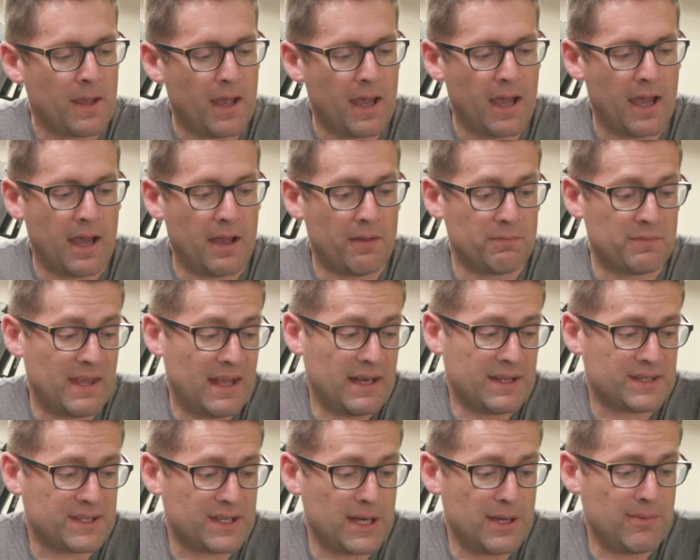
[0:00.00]
Uh, then
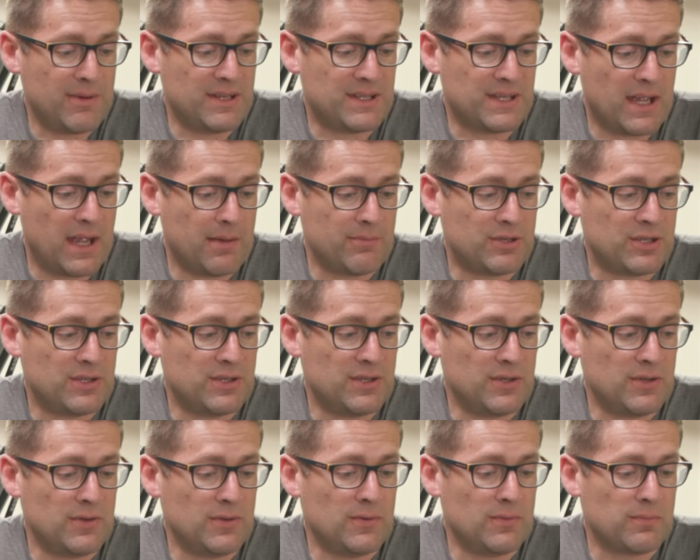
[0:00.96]
it's going to be time to
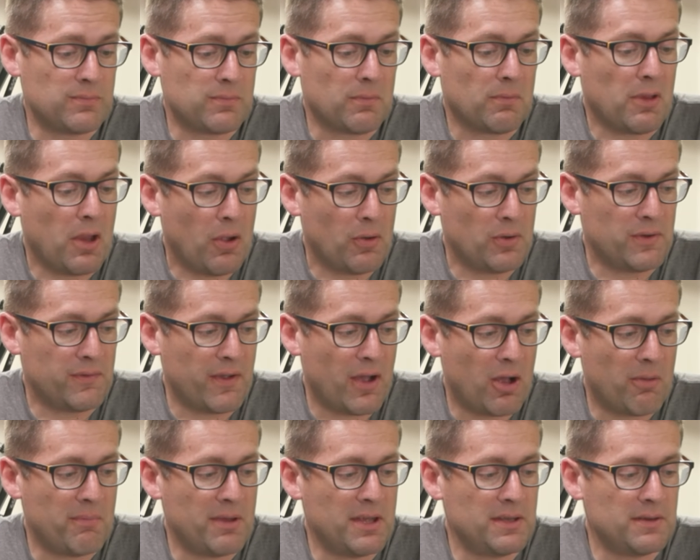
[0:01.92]
do load
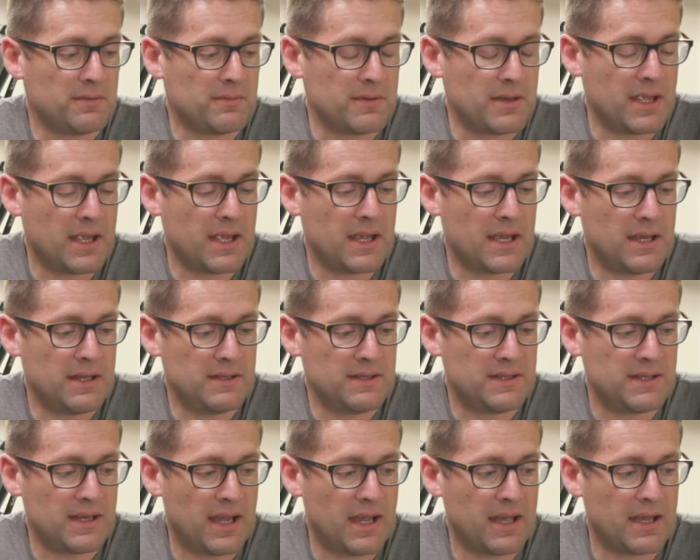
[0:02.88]
development
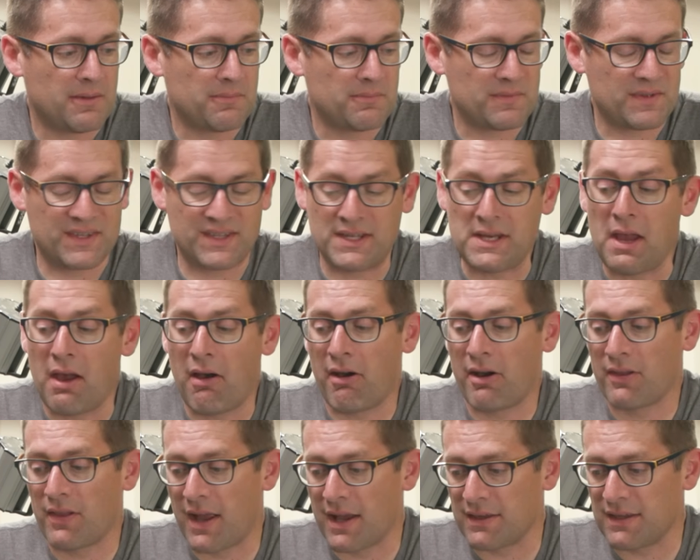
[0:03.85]
and uh, see how
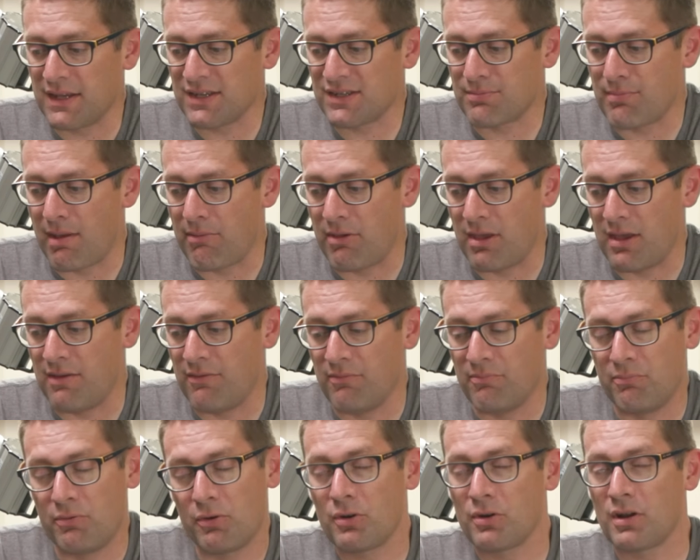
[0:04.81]
I like this. Maybe
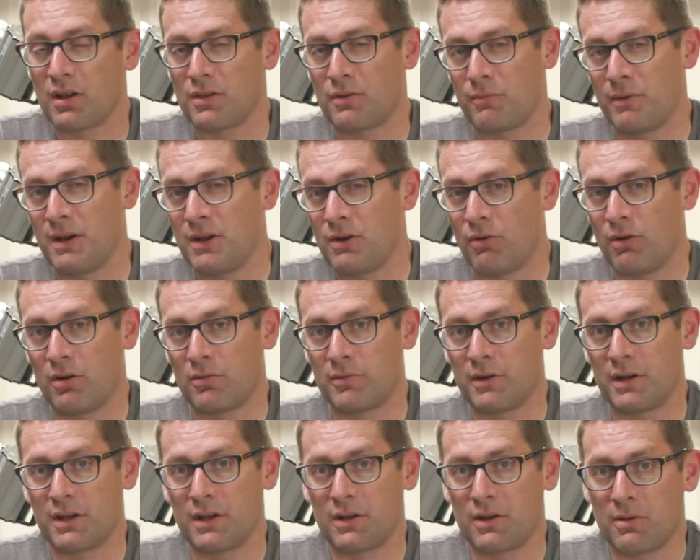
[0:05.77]
even put it on the recoil
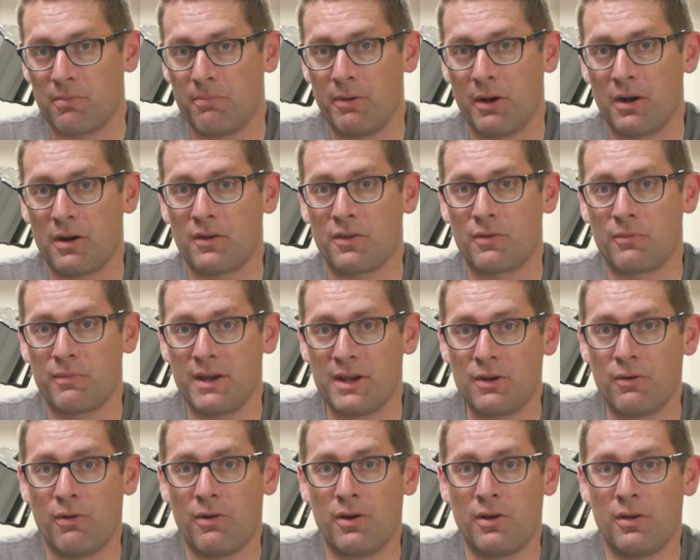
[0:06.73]
rig and compare the
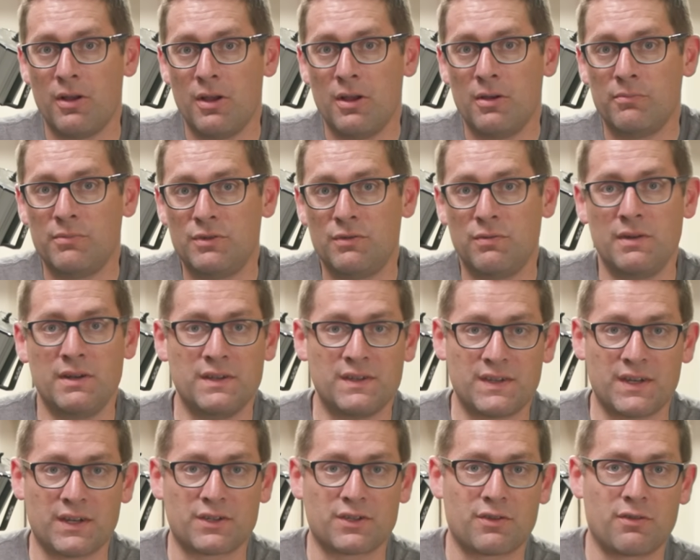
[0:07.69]
recoil between
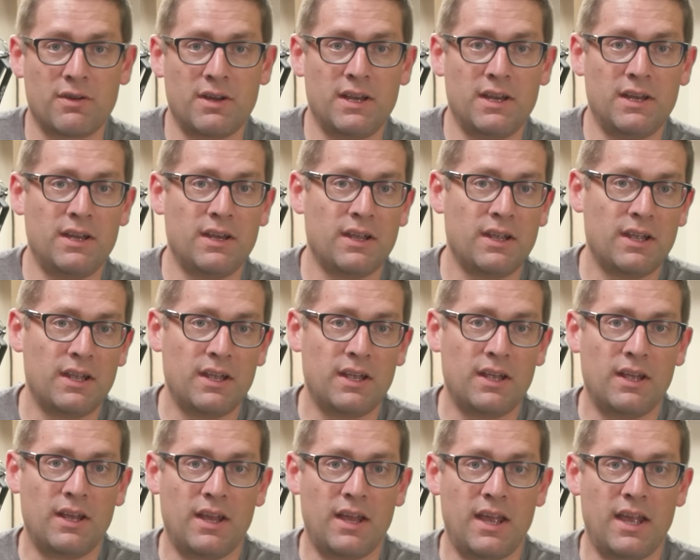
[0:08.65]
6 Creed
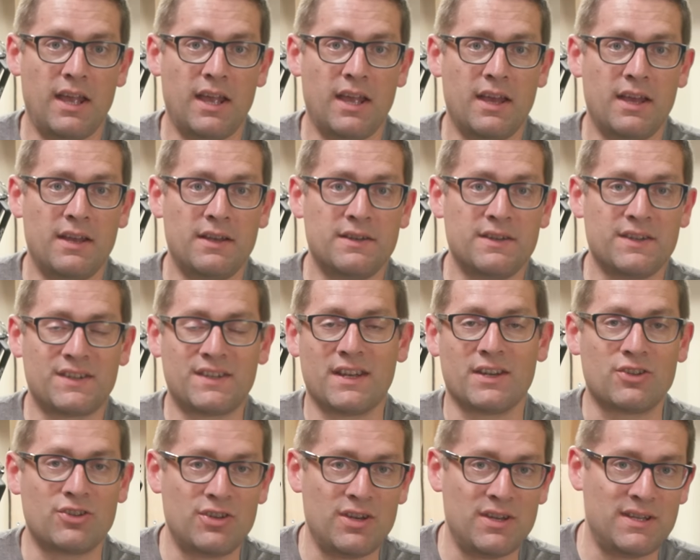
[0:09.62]
and
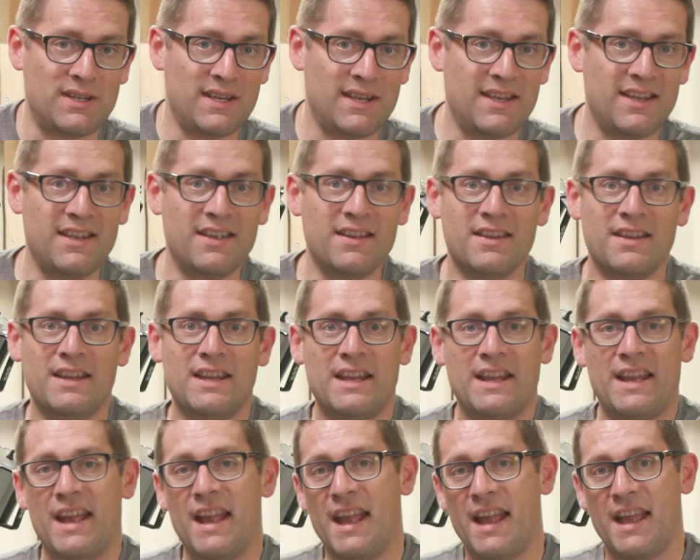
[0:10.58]
6GT
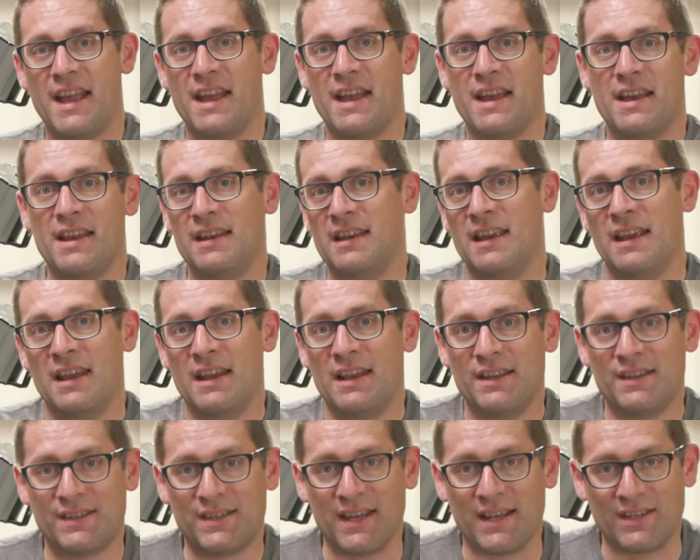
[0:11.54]
and
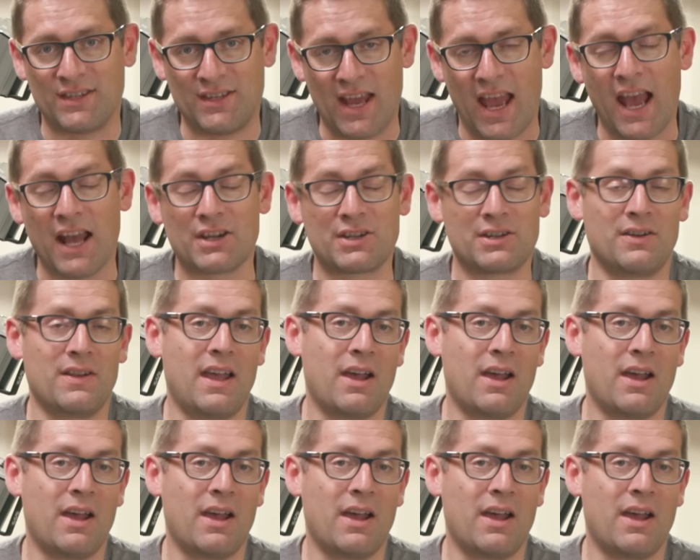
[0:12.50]
six dasher.